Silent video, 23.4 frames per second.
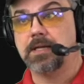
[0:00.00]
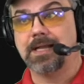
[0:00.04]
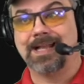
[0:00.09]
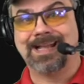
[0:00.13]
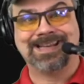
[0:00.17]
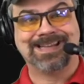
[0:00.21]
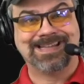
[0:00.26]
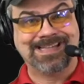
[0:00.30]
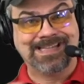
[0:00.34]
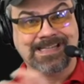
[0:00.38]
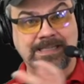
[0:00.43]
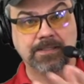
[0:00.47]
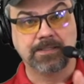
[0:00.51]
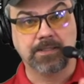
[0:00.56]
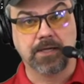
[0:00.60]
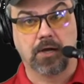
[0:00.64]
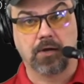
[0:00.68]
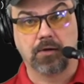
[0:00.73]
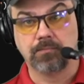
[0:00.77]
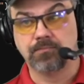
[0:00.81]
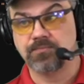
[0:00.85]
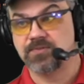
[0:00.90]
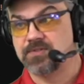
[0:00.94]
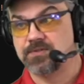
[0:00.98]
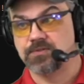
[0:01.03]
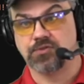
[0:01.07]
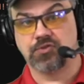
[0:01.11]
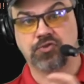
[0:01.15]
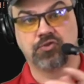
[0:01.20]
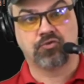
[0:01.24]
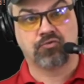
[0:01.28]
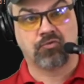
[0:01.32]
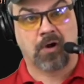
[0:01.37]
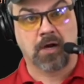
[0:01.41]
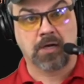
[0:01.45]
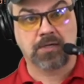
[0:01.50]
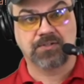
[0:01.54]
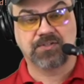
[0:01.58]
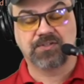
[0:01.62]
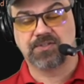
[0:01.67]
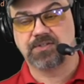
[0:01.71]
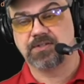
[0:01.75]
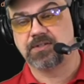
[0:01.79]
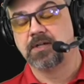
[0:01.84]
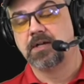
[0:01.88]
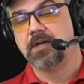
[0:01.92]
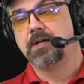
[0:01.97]
and enums and
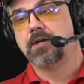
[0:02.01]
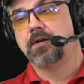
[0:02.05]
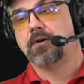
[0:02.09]
structs,